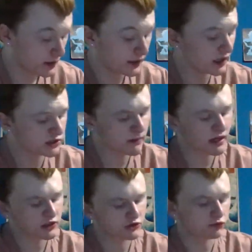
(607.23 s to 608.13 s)
Next
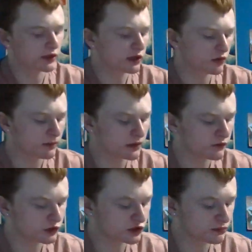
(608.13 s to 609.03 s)
match is Rhea Ripley
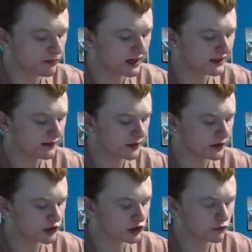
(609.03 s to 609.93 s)
versus Becky
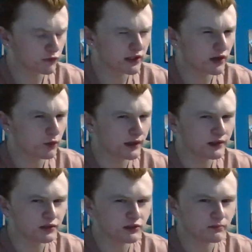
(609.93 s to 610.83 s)
Lynch. Rhea
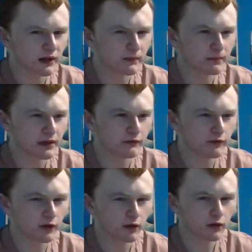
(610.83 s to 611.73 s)
wins by
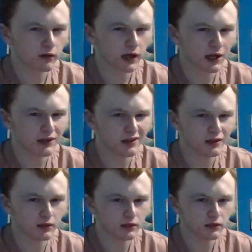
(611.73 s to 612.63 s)
pinfall, I
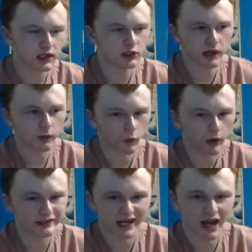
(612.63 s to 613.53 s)
think. That's what I
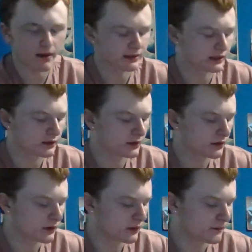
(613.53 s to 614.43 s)
want to happen.
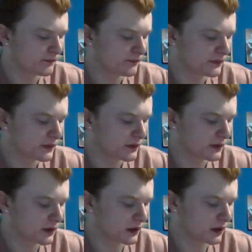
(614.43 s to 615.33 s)

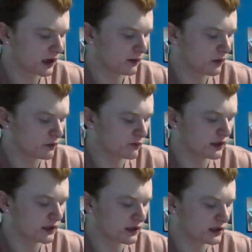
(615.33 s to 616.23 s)
I want
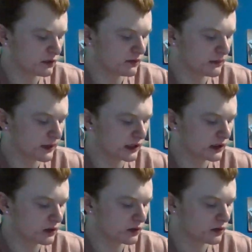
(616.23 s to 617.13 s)
Rhea to beat
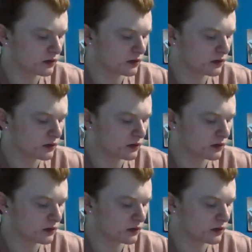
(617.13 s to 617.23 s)
Becky.